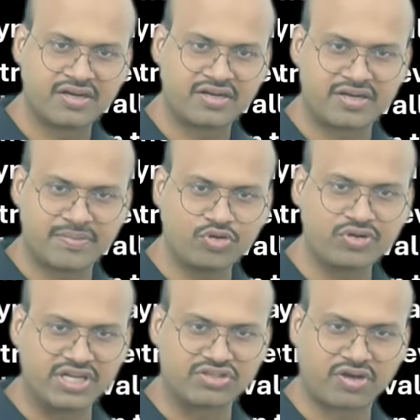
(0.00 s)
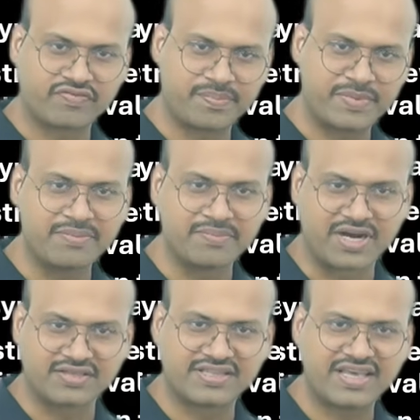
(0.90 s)
tributaries of the main
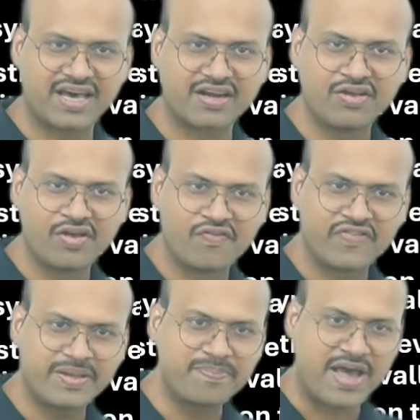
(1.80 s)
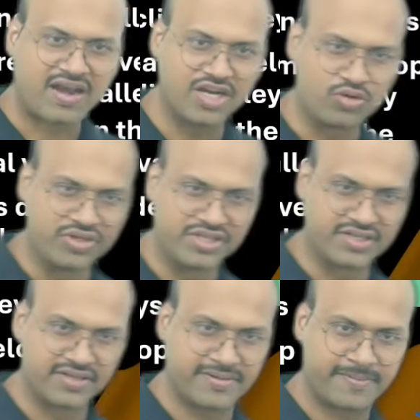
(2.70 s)
branch, they are very parallel to each
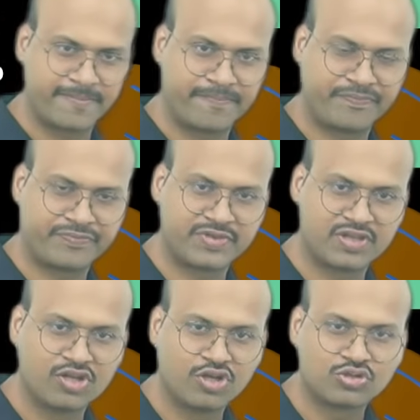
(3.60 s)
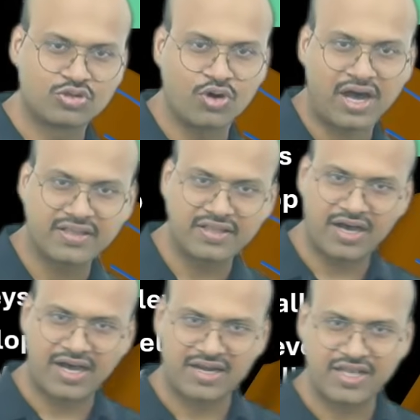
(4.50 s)
other. So
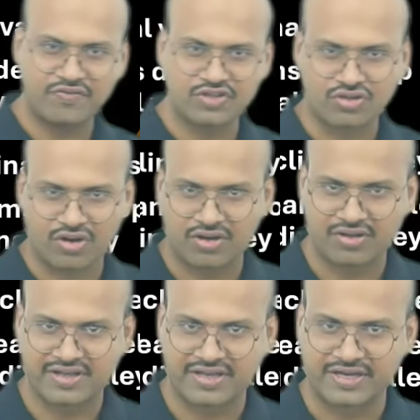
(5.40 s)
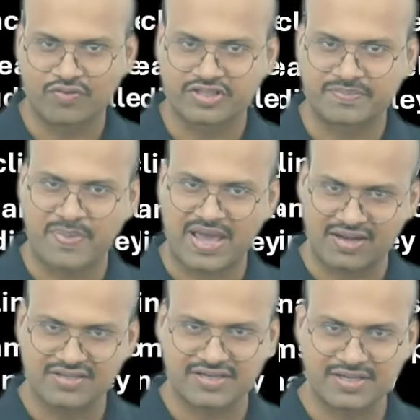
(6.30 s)
earlier we saw it was
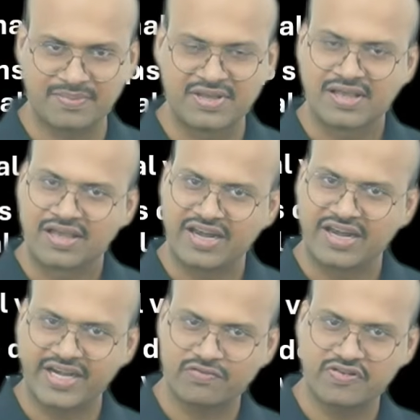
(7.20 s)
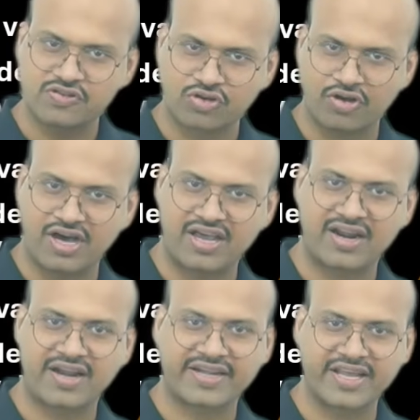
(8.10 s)
parallel stream. Later we will saw
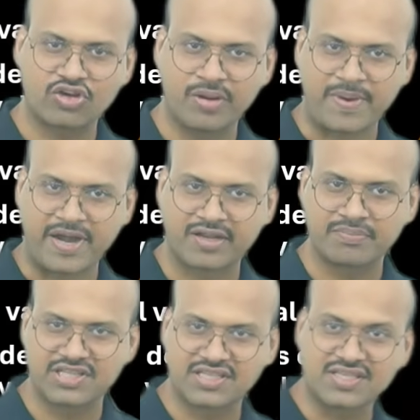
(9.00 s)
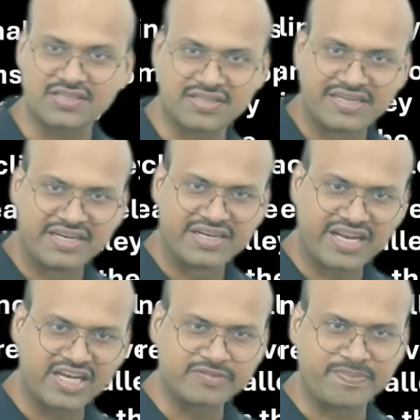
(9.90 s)
a rectangular pattern, but this is
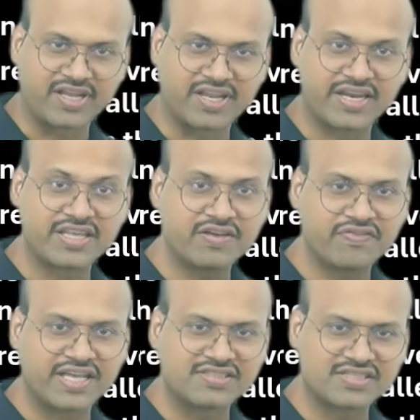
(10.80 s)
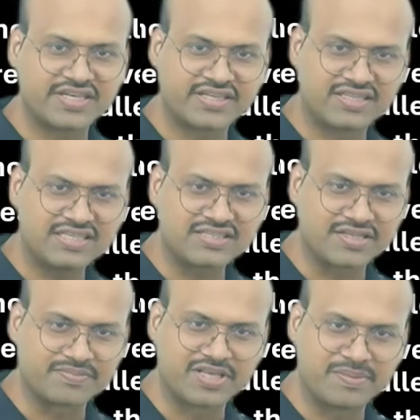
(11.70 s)
trellis pattern, and here we can see that these
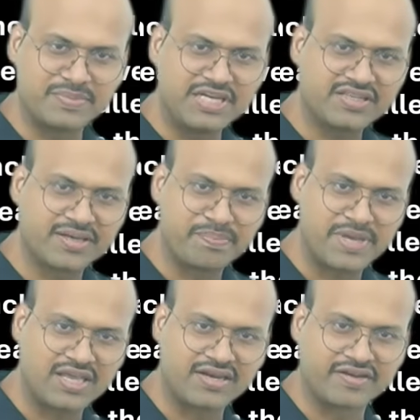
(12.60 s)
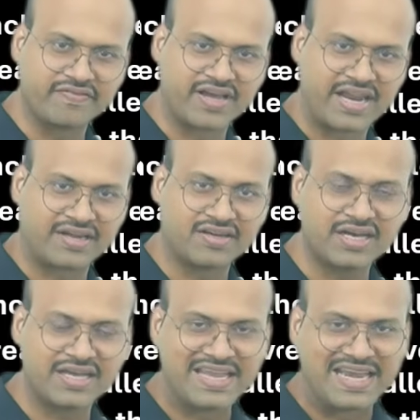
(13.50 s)
streams, they meet the main river at
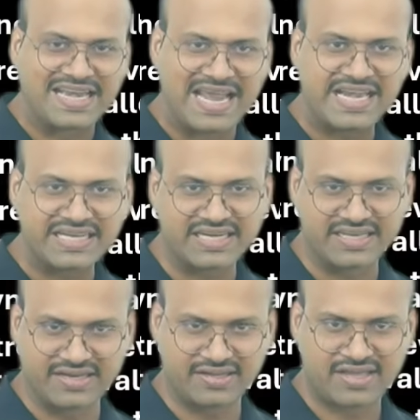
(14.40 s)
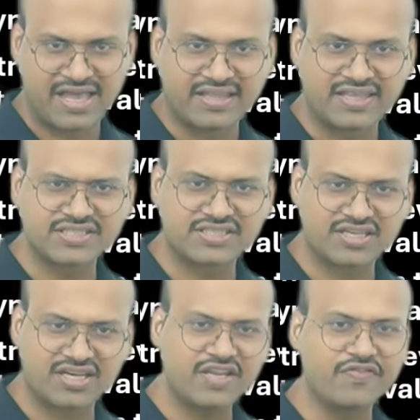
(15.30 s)
the 90 degree, and they are
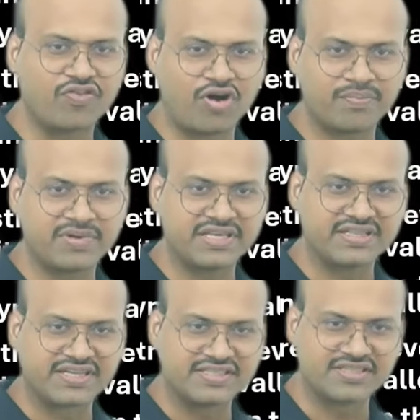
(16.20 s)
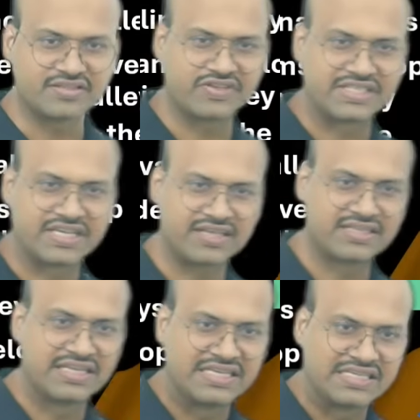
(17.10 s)
generally formed in the regions which have
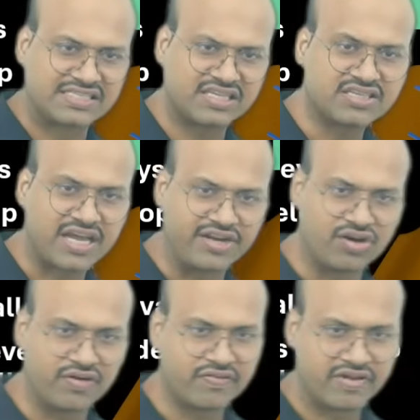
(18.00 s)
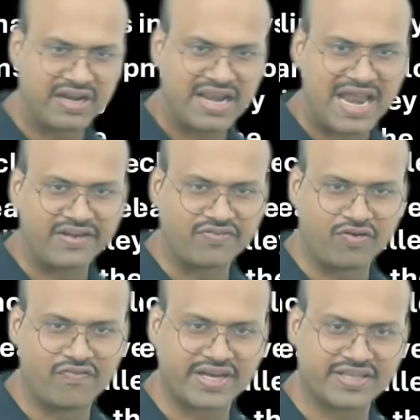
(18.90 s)
such kind of
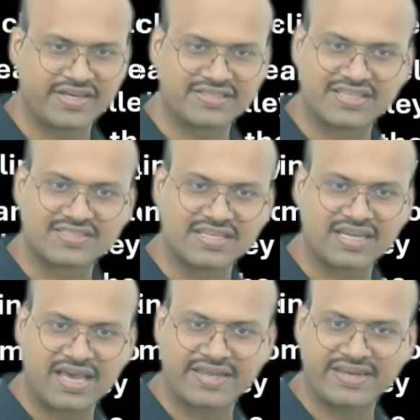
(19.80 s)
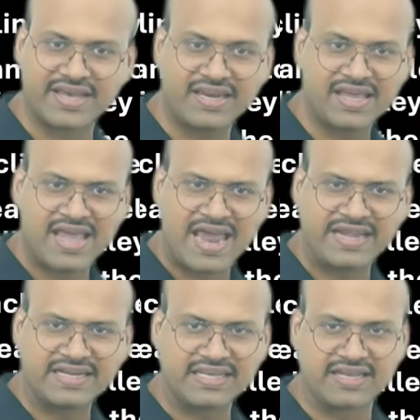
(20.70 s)
landform where there is the syncline and
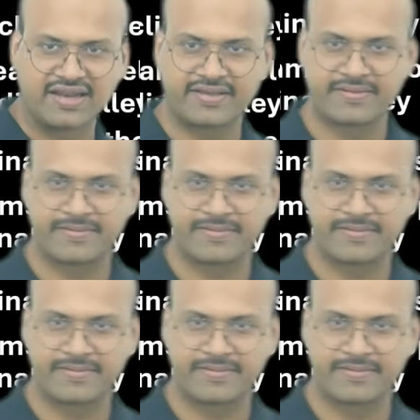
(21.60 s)
anticline.